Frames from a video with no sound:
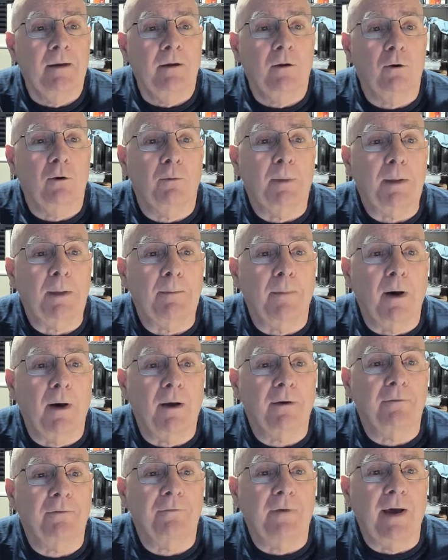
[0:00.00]
You'll be
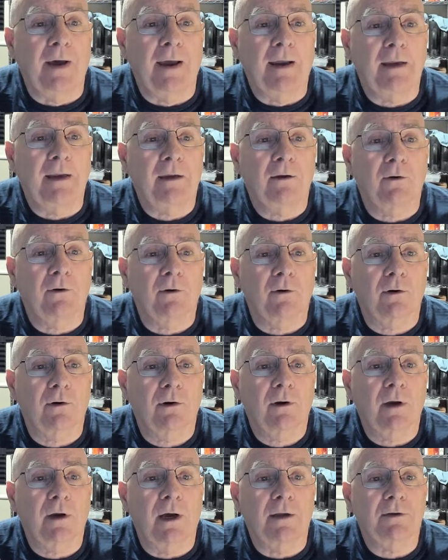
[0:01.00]
modifying your
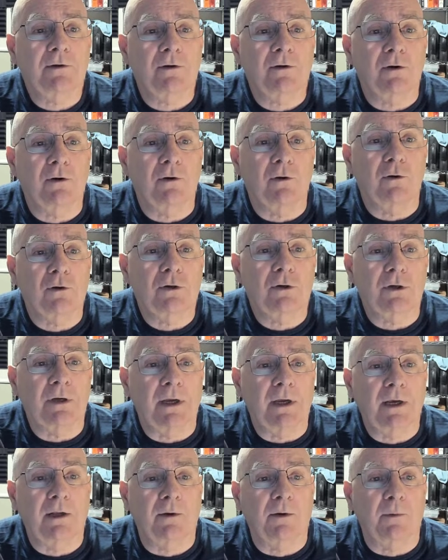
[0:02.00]
Constitution
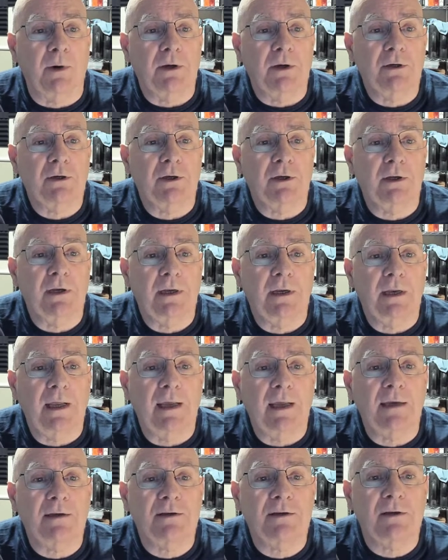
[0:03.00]
Declaration and
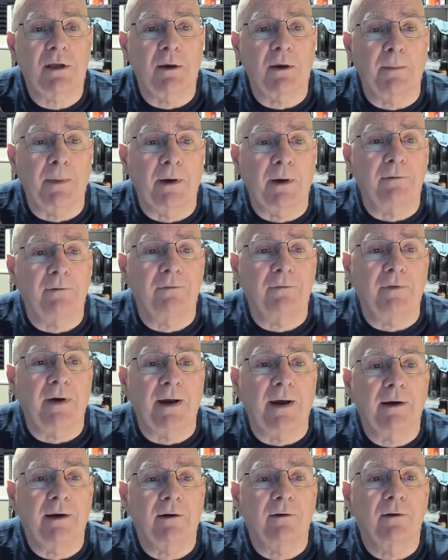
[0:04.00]
HTML
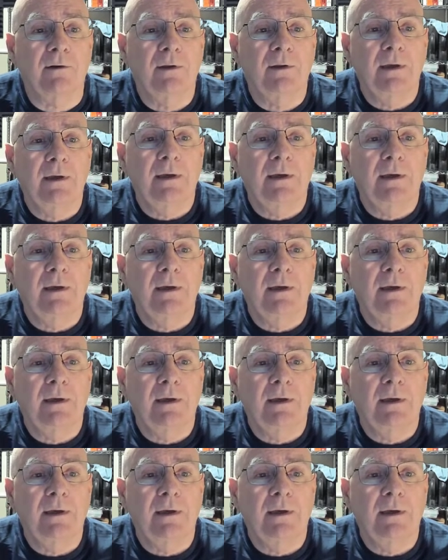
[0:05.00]
file,